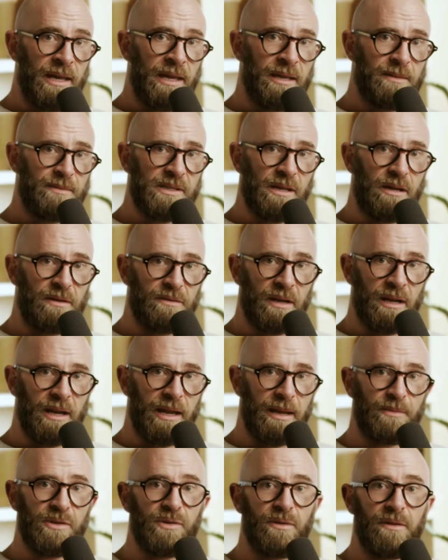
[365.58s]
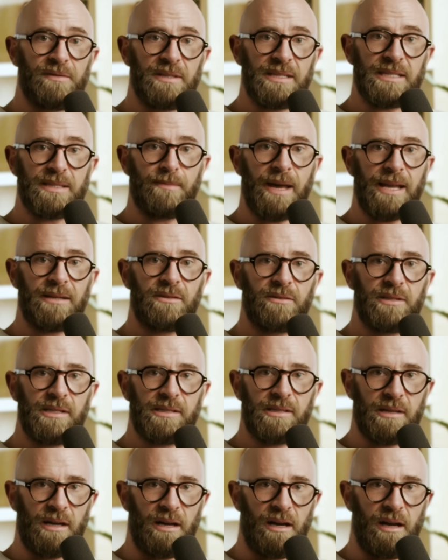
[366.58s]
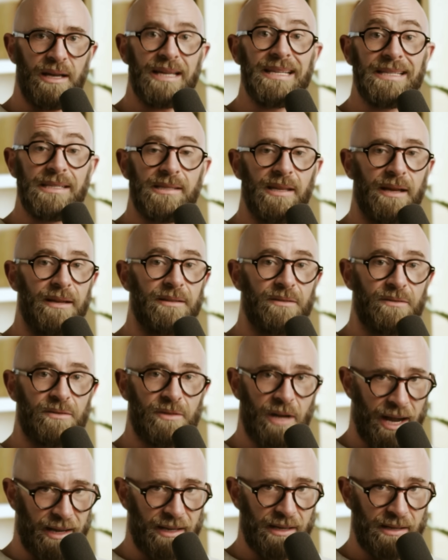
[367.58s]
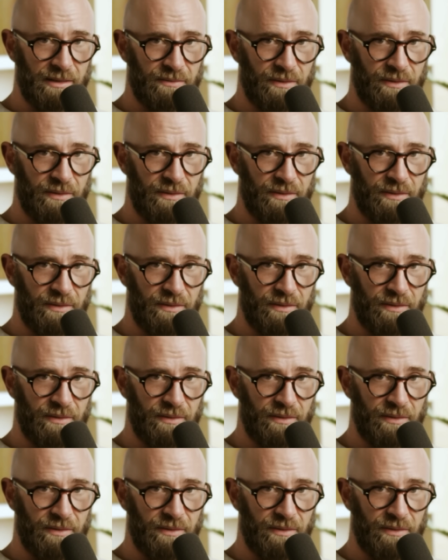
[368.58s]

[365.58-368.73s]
he himself claimed to have dismantled his car in search of tracking